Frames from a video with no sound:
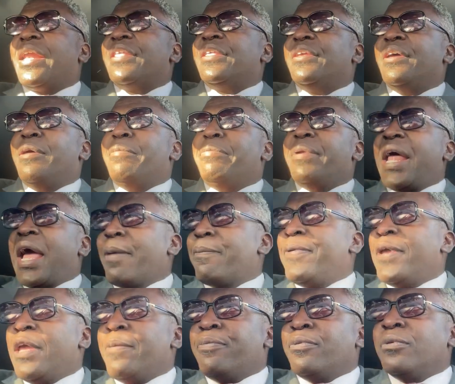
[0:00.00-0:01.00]
of young black
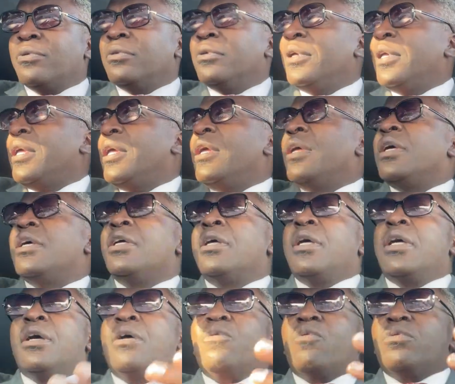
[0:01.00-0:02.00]
people.
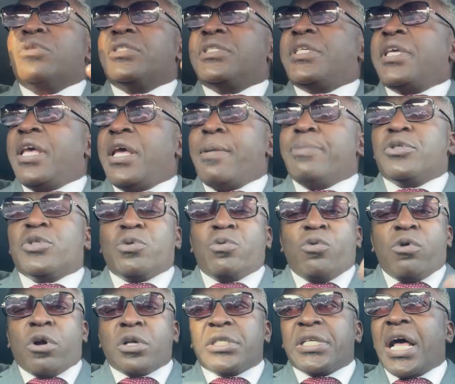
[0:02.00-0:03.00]
Tips
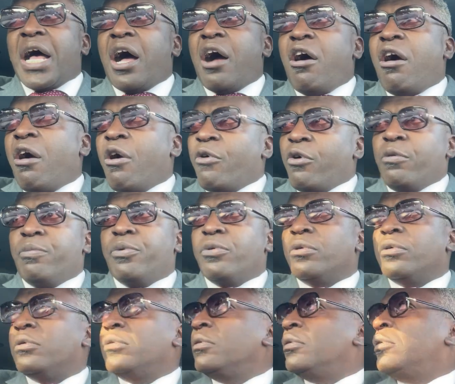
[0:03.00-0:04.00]
was
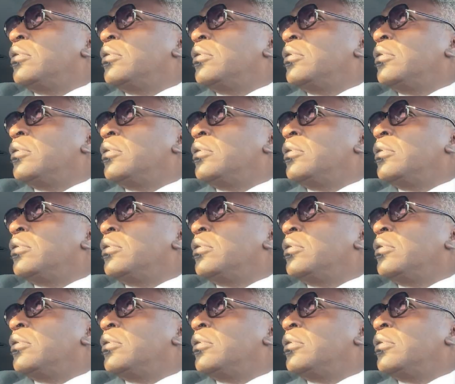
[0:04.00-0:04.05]
horrible.